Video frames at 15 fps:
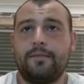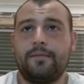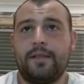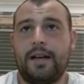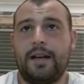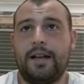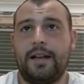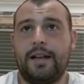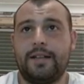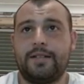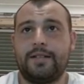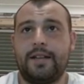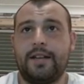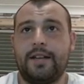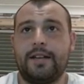Let's
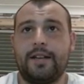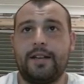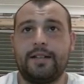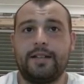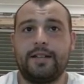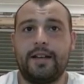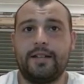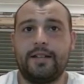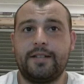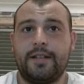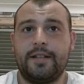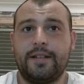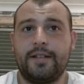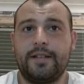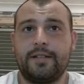say king takes
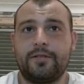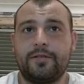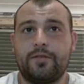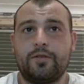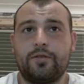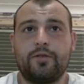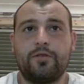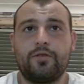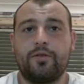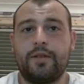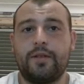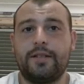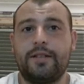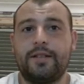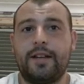here, queen
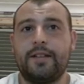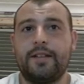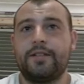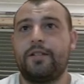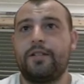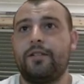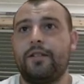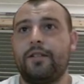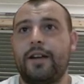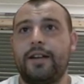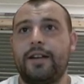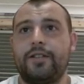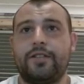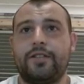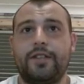takes on
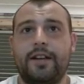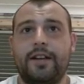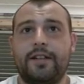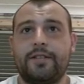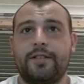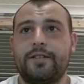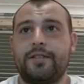h6.